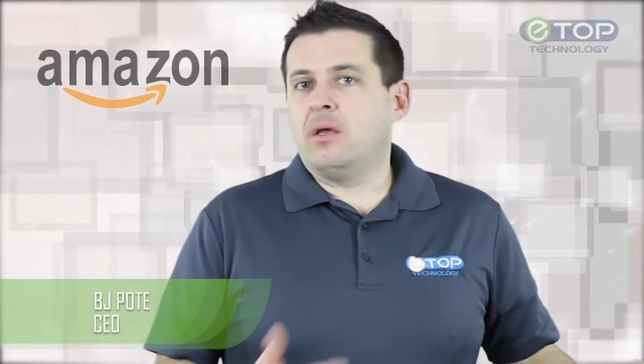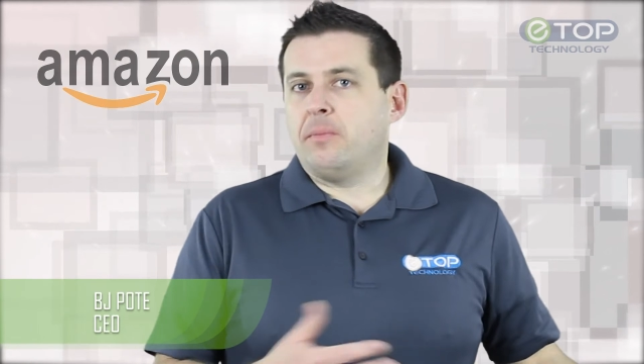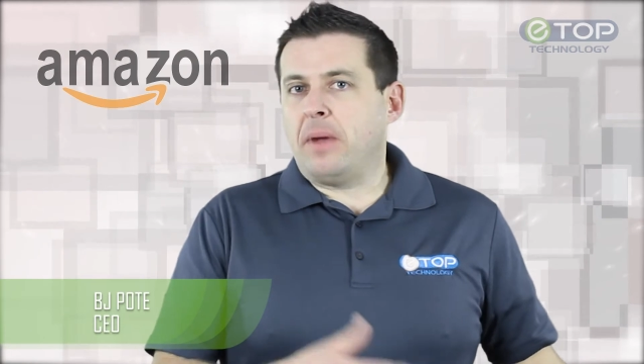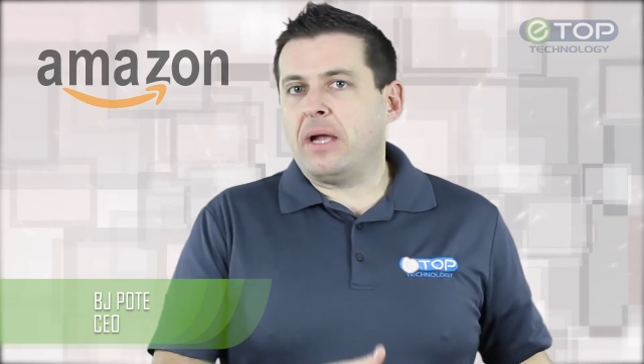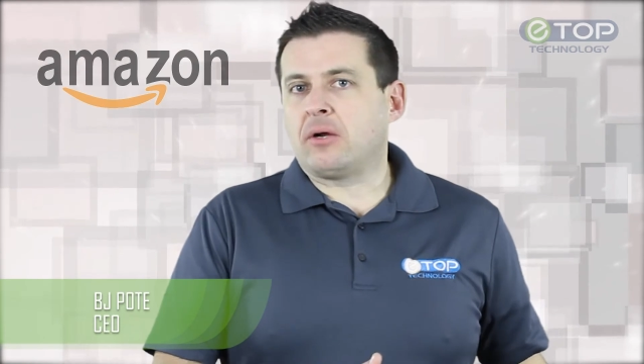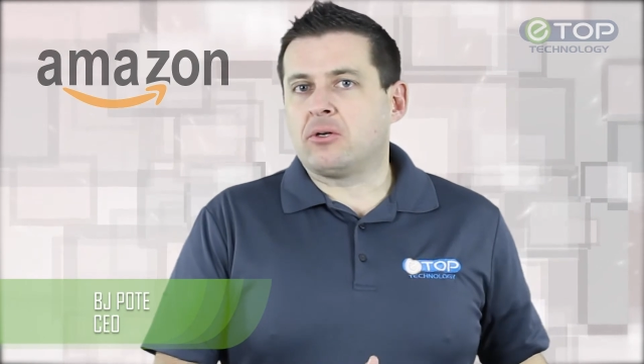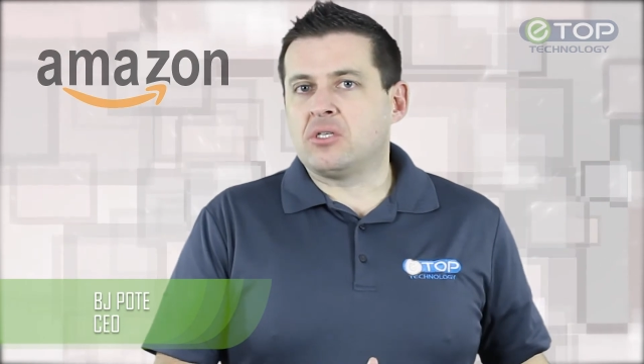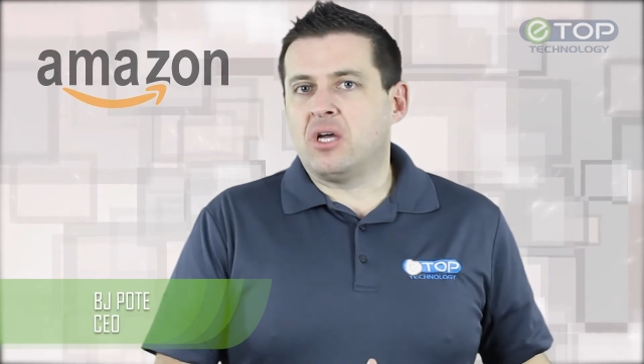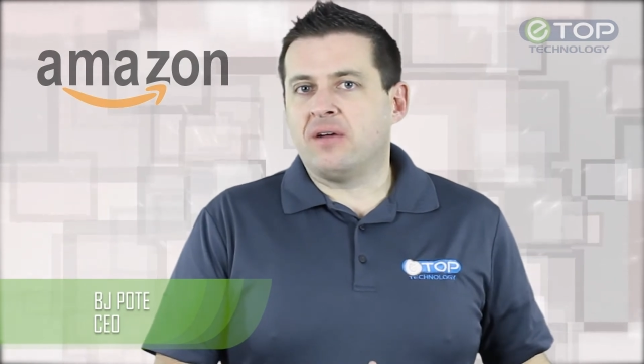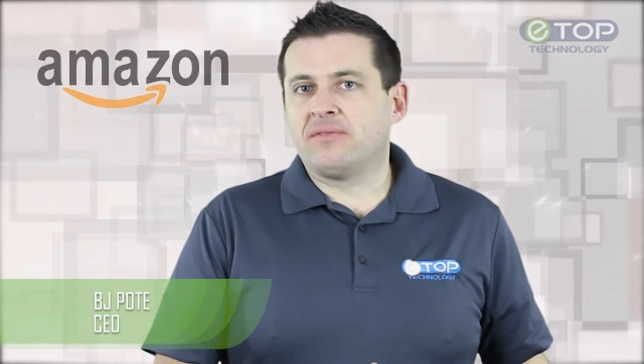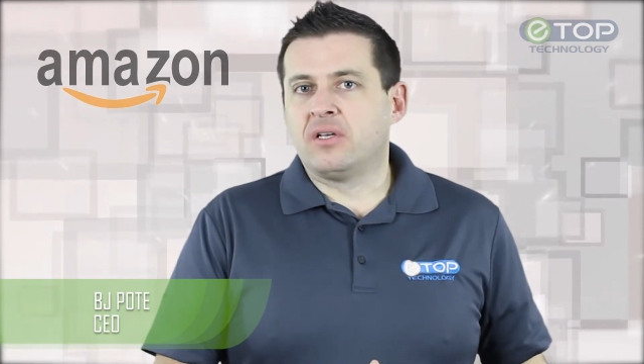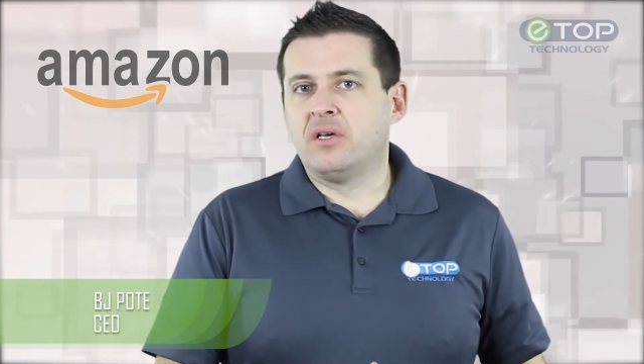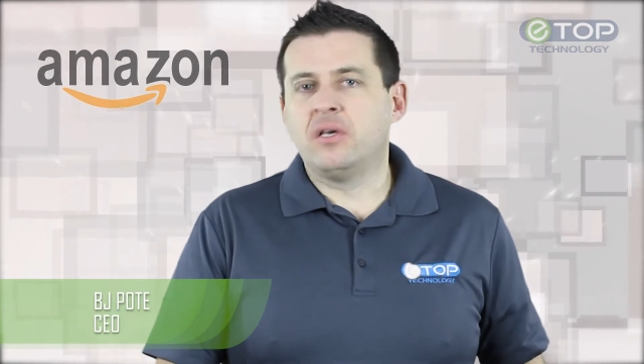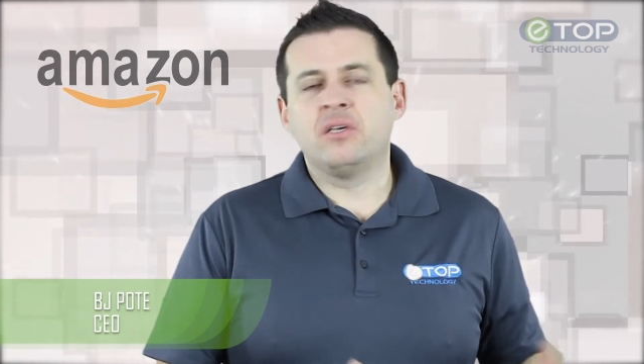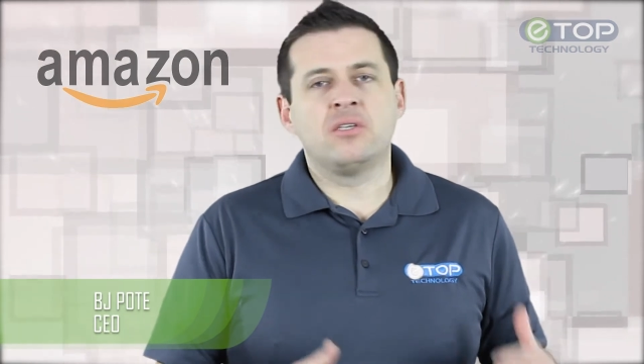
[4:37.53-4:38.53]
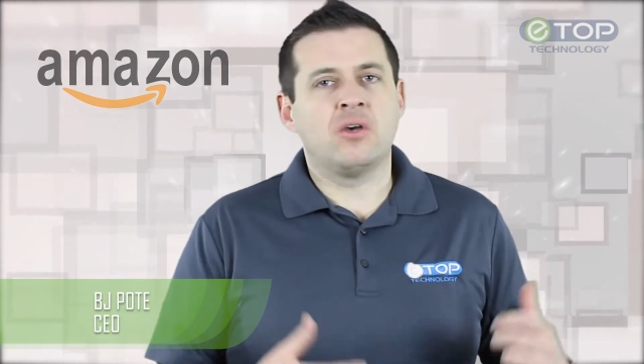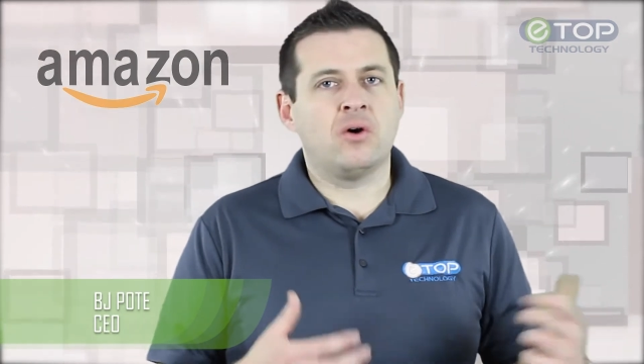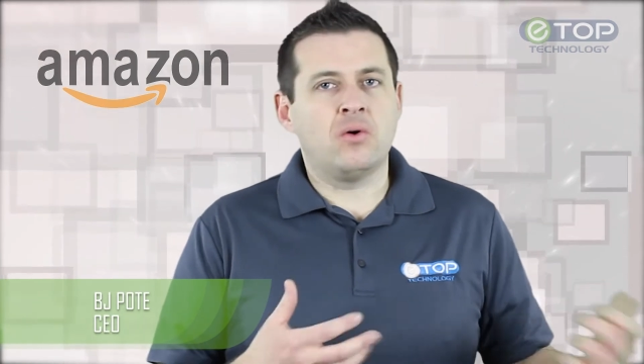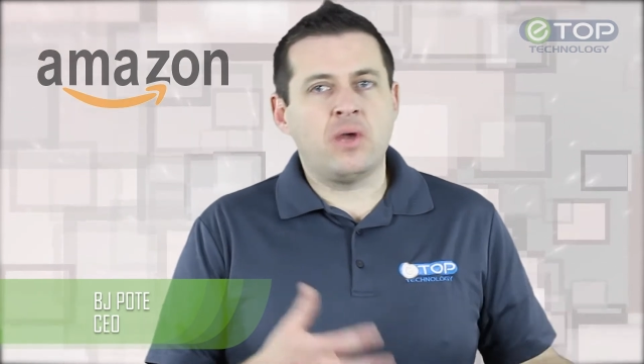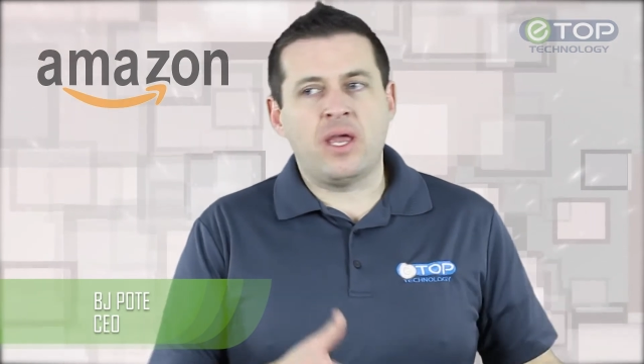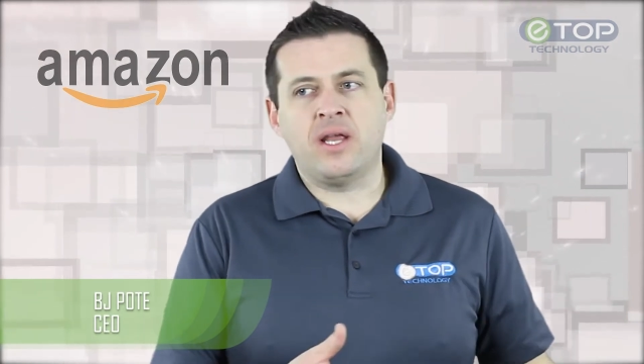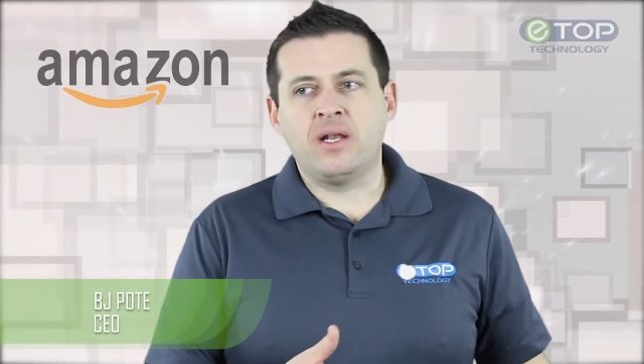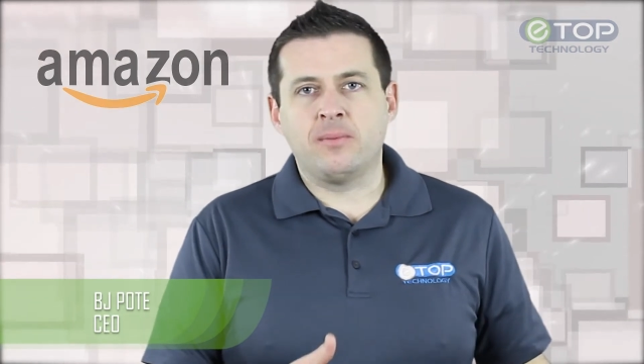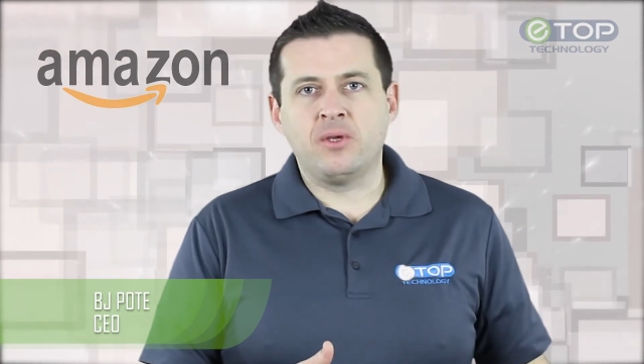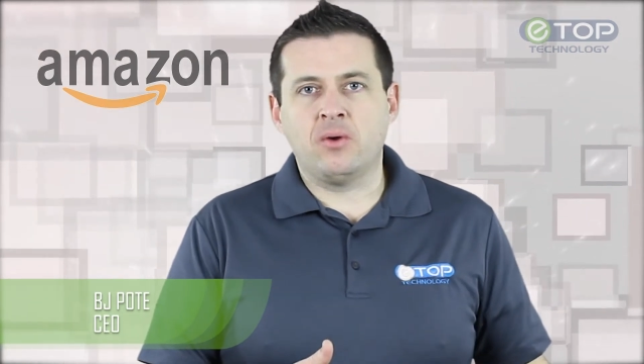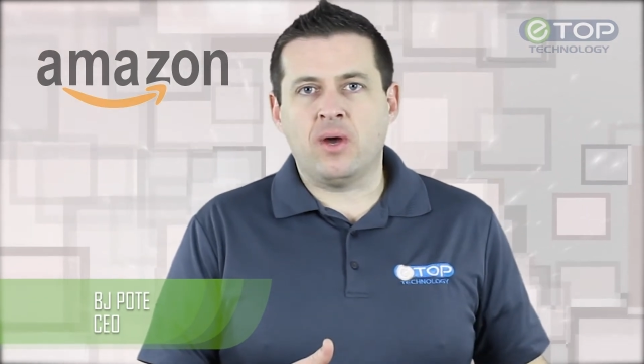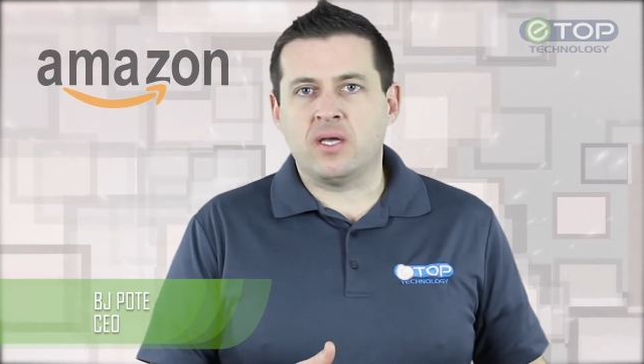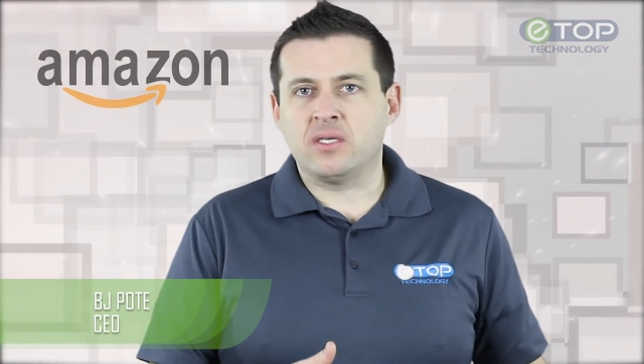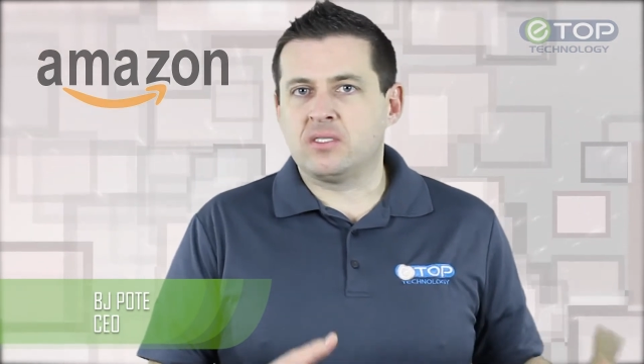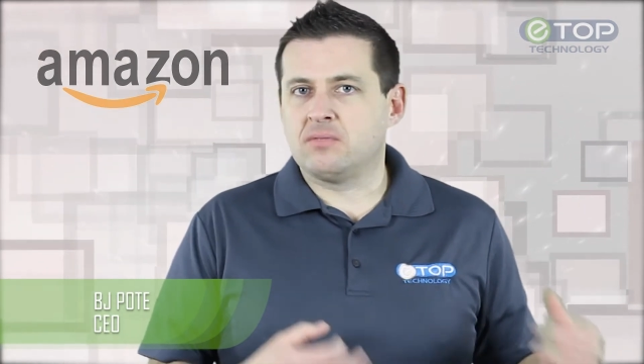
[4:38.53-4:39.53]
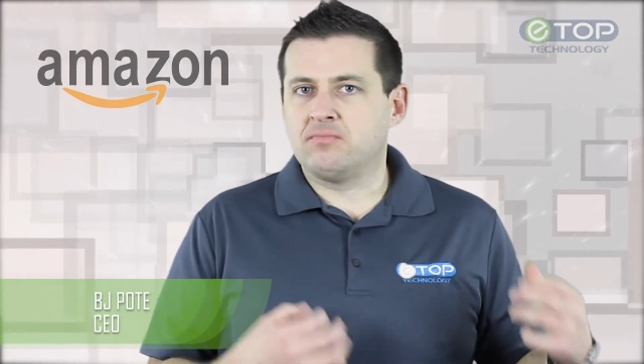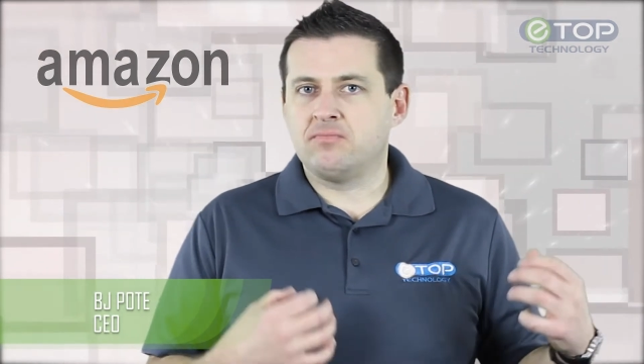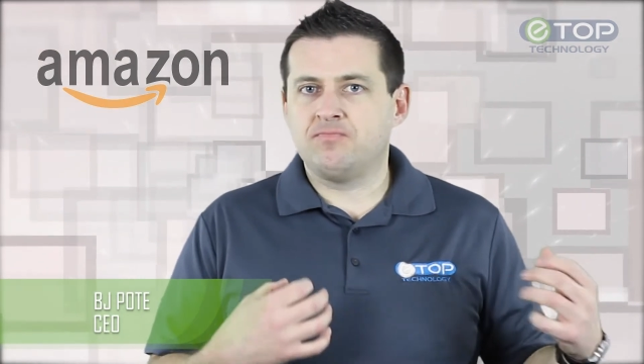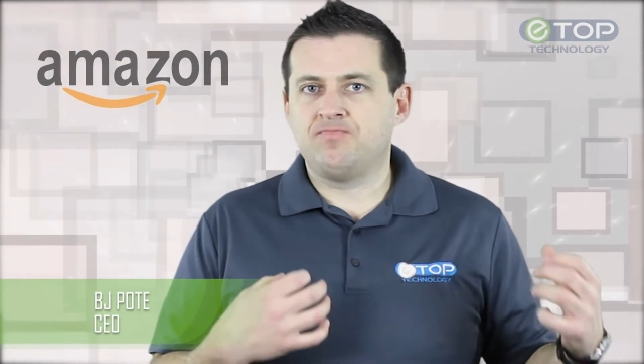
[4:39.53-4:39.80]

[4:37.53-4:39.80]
Microsoft. So AWS.